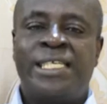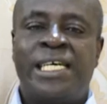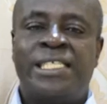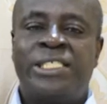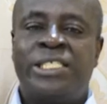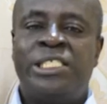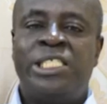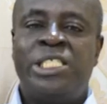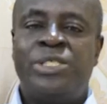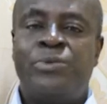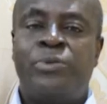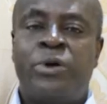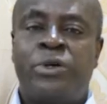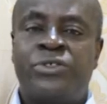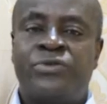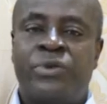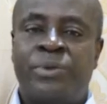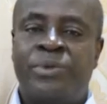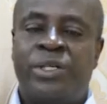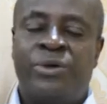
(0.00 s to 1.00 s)
has redeemed us
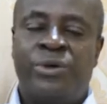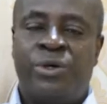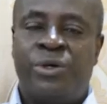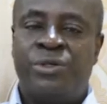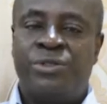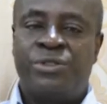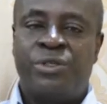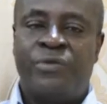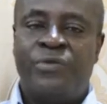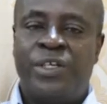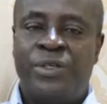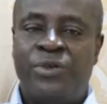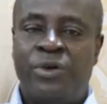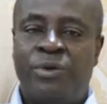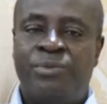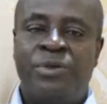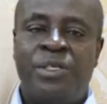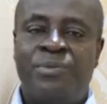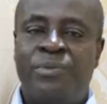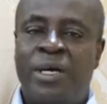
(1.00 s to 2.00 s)
from the curse of the law,
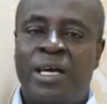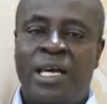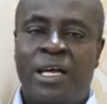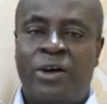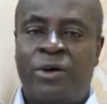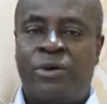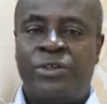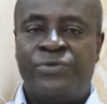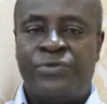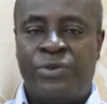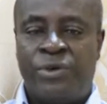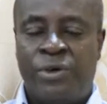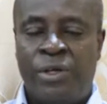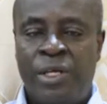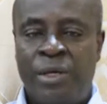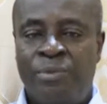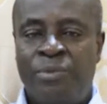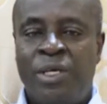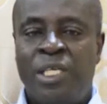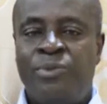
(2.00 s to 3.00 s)
being made a curse for
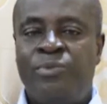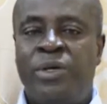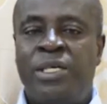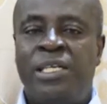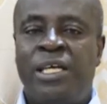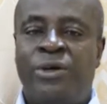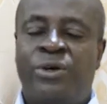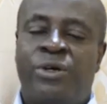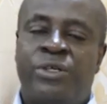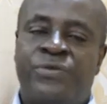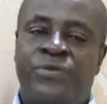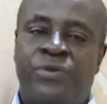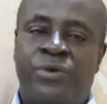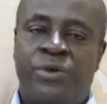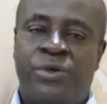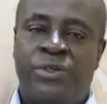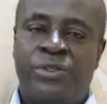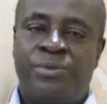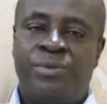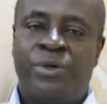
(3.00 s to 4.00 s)

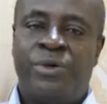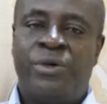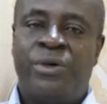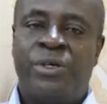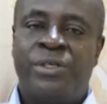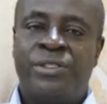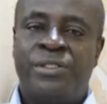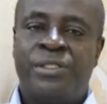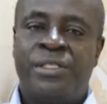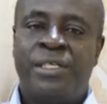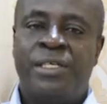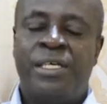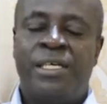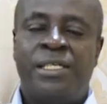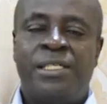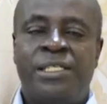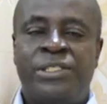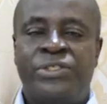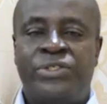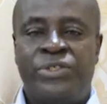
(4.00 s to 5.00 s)
us, because it
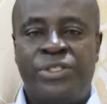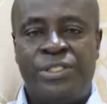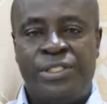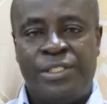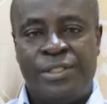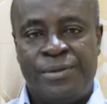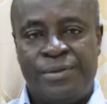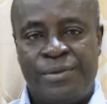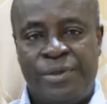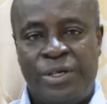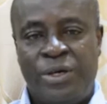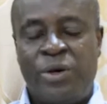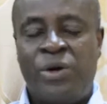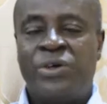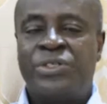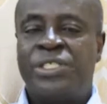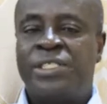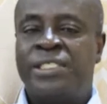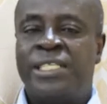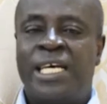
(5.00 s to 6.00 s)
is written,
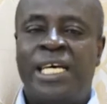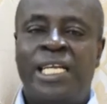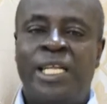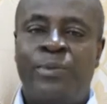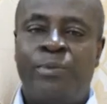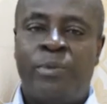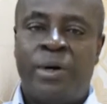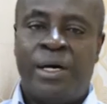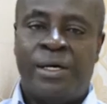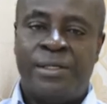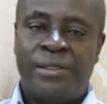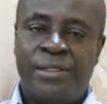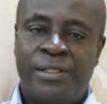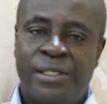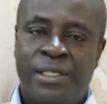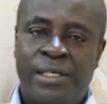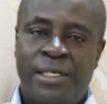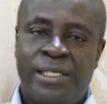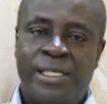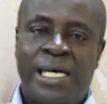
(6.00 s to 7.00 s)
"Curse is any man
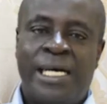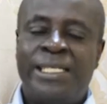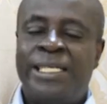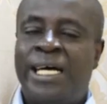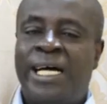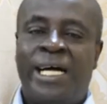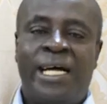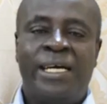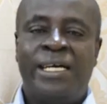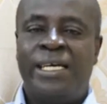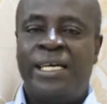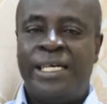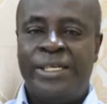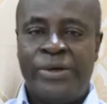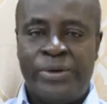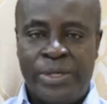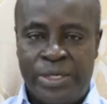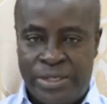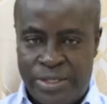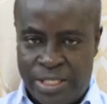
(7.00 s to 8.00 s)
that hangeth
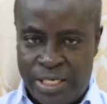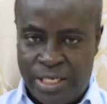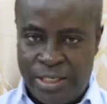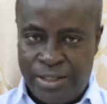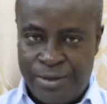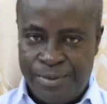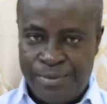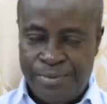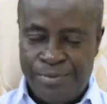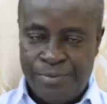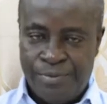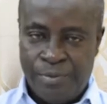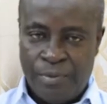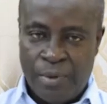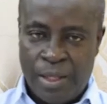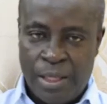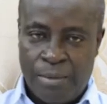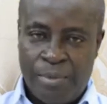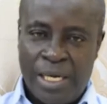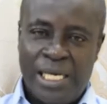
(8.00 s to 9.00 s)
on a tree."
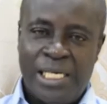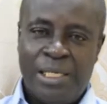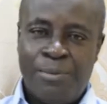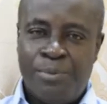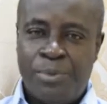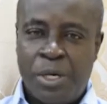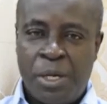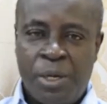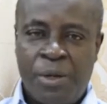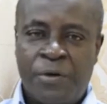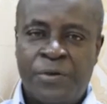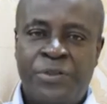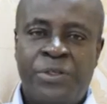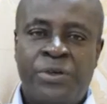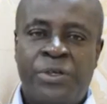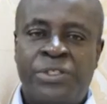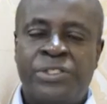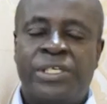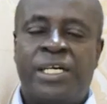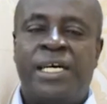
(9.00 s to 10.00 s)
By the blood of
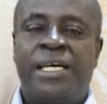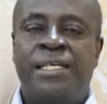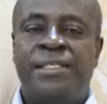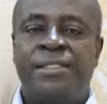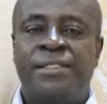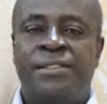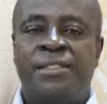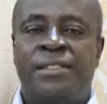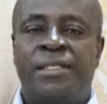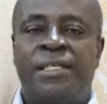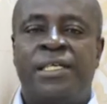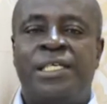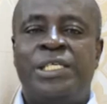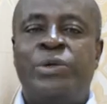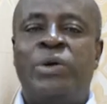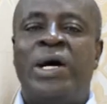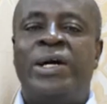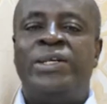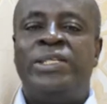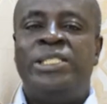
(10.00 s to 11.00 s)
Jesus Christ, you
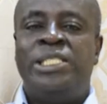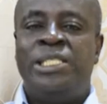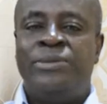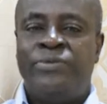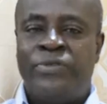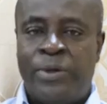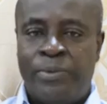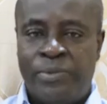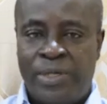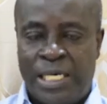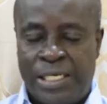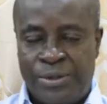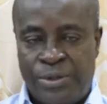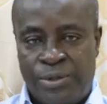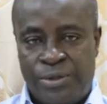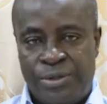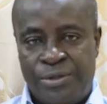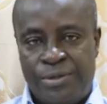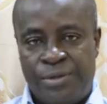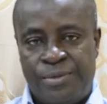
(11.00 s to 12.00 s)
are redeemed from that
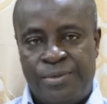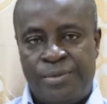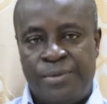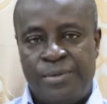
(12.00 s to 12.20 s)
curse.